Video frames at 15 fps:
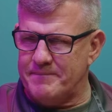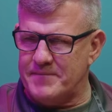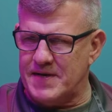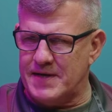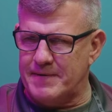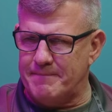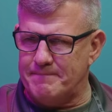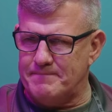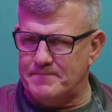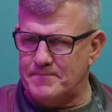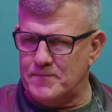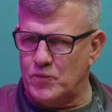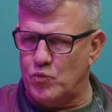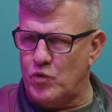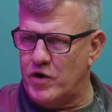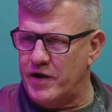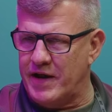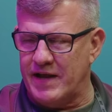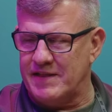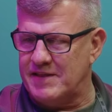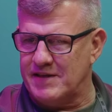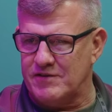Um, one,
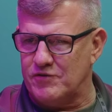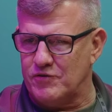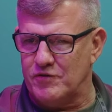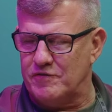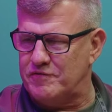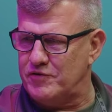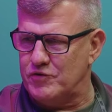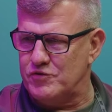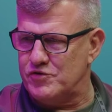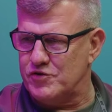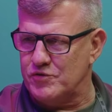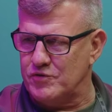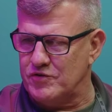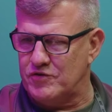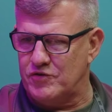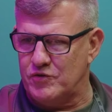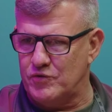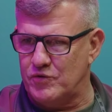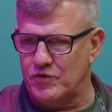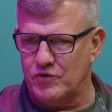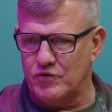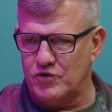I think they're the future, and two,
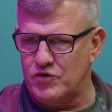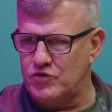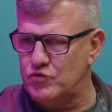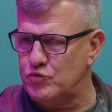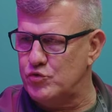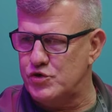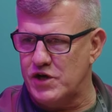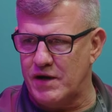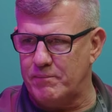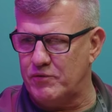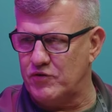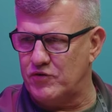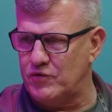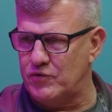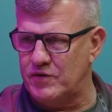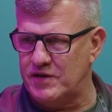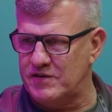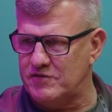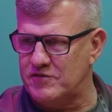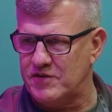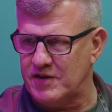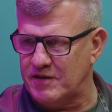they're huge
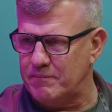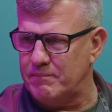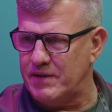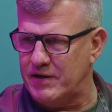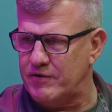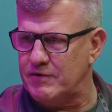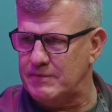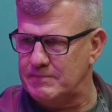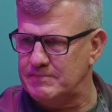opportunities to get better.